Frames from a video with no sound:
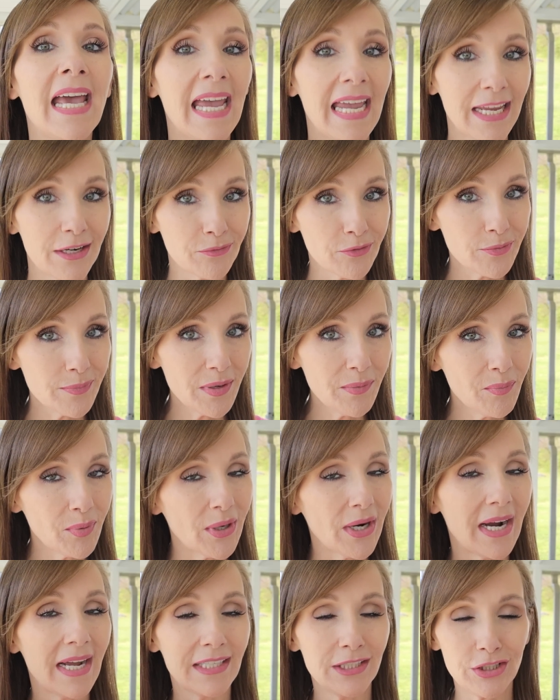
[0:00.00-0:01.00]
And
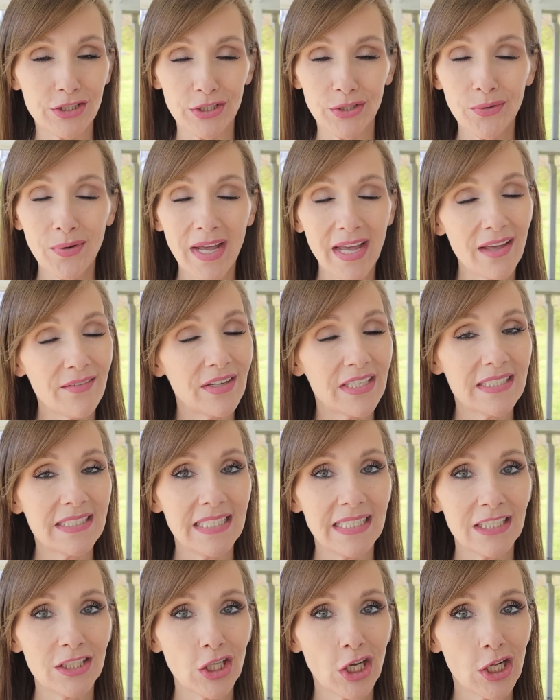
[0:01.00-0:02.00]
remember, I do have a
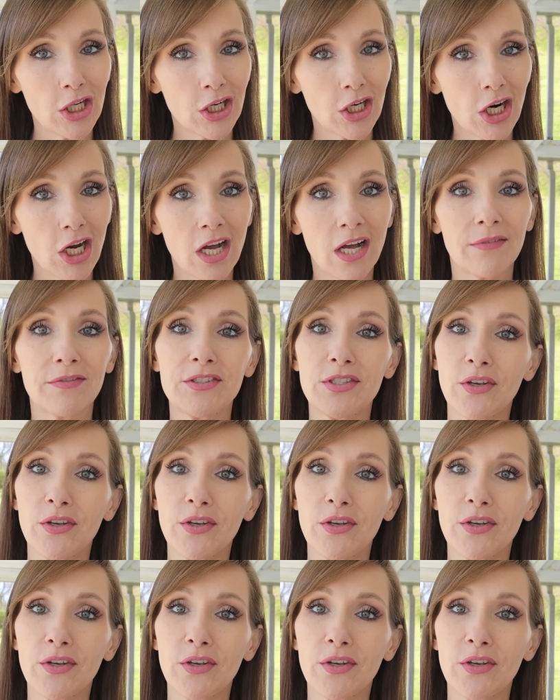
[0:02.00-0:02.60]
$10 off.